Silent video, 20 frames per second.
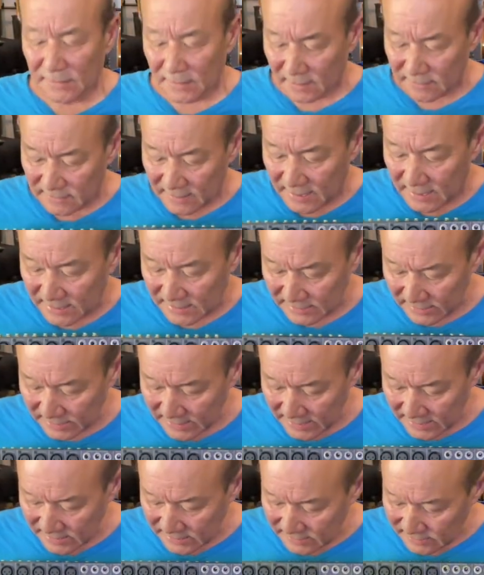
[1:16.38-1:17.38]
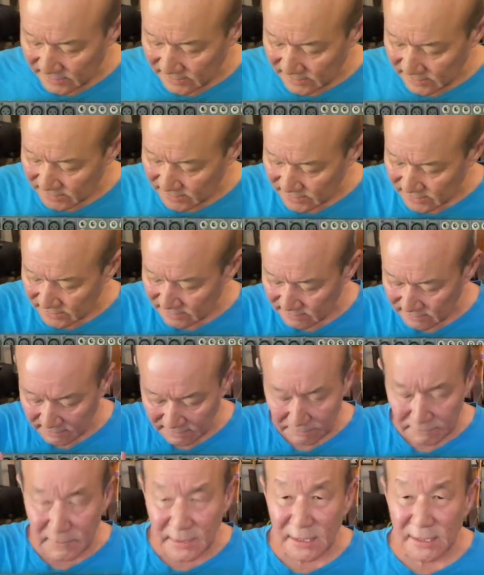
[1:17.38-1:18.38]
that led this
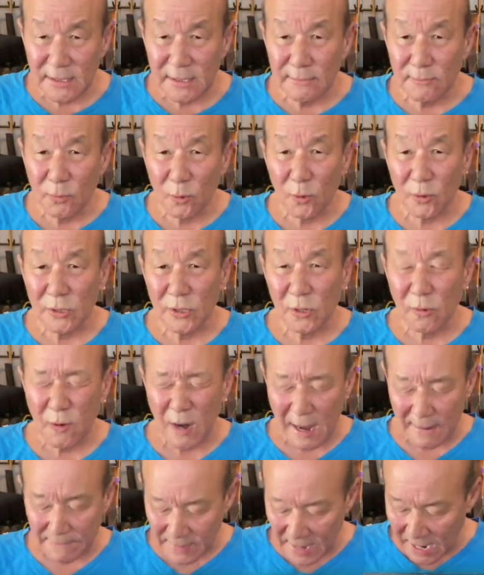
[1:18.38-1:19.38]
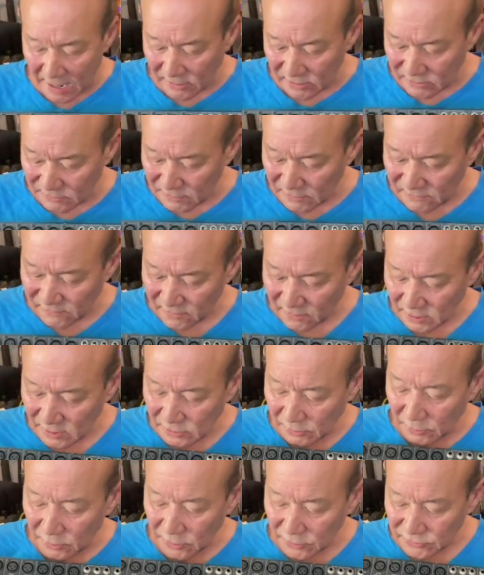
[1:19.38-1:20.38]
mixing board to crap out. It's been very
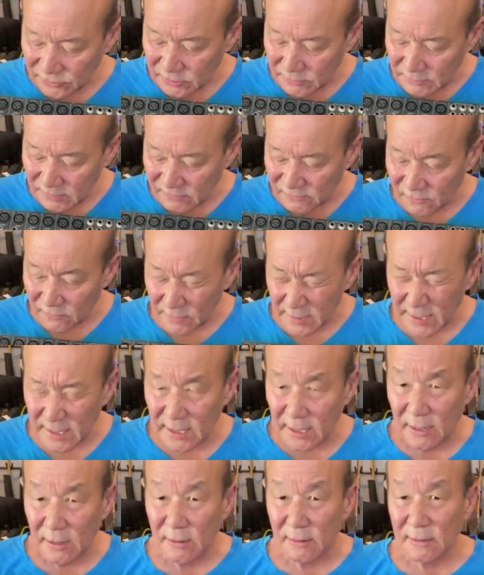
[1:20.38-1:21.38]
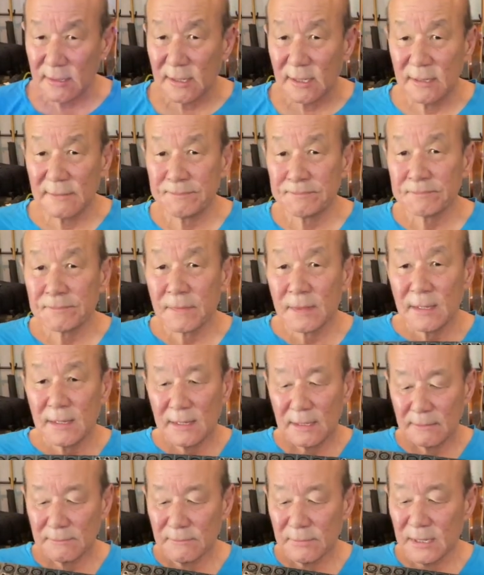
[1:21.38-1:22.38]
loyal to me for many years,
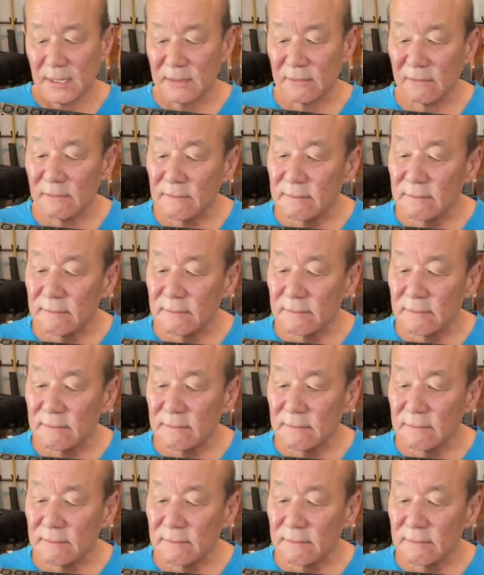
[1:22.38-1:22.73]
but